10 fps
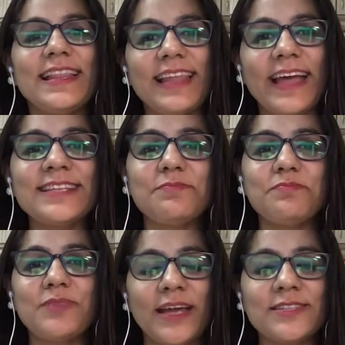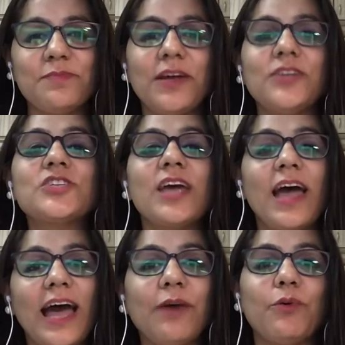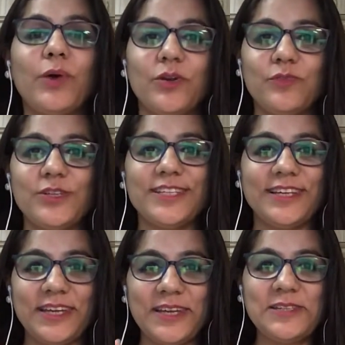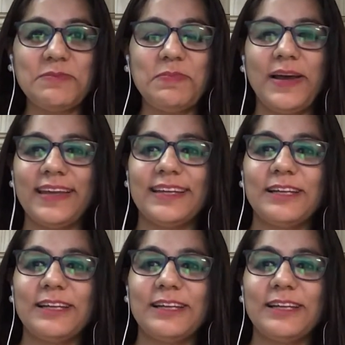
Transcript: Thanks a bunch. Have a wonderful day ahead. Bye.